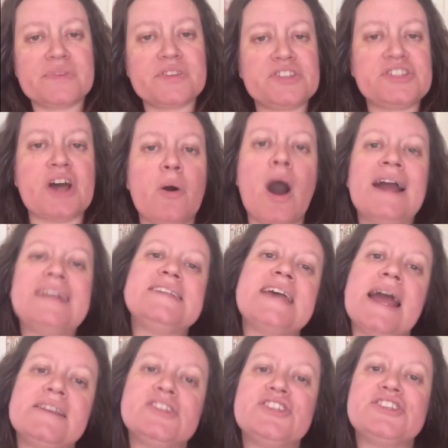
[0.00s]
So I
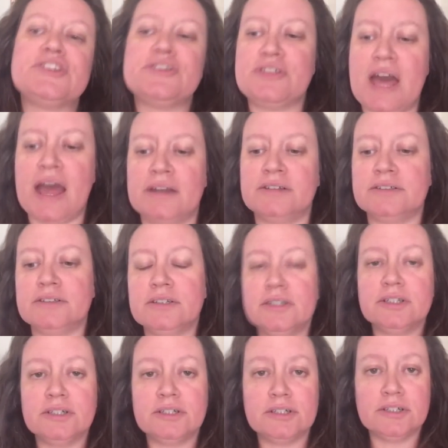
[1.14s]
tend to then
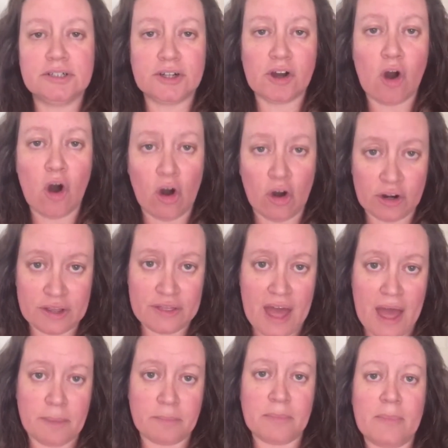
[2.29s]
honour
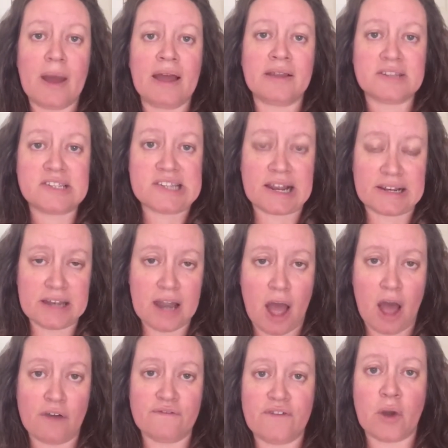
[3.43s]
them and send
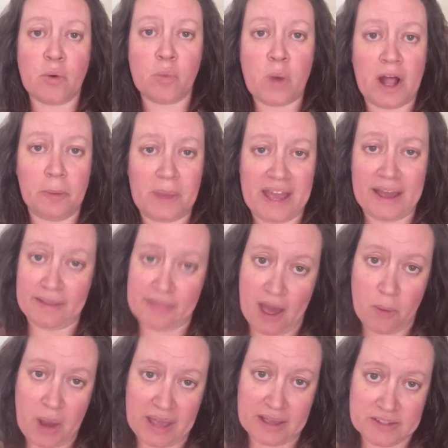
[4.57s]
love and well-being their
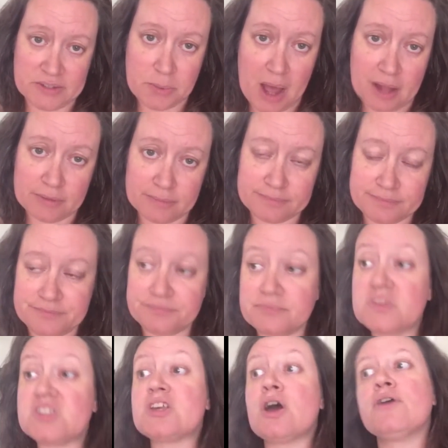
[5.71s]
way as well.
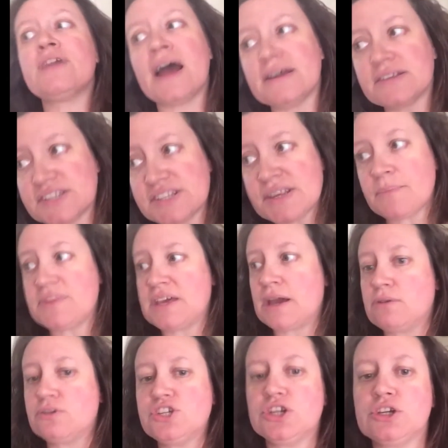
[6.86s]
So that's something
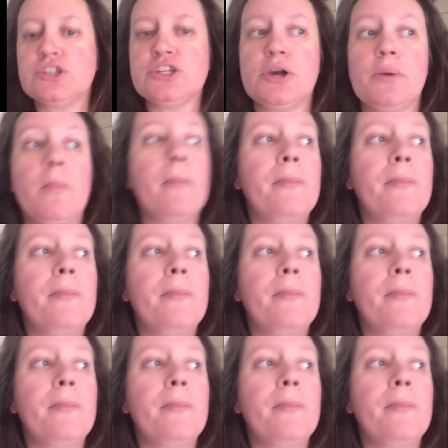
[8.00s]
else you can do.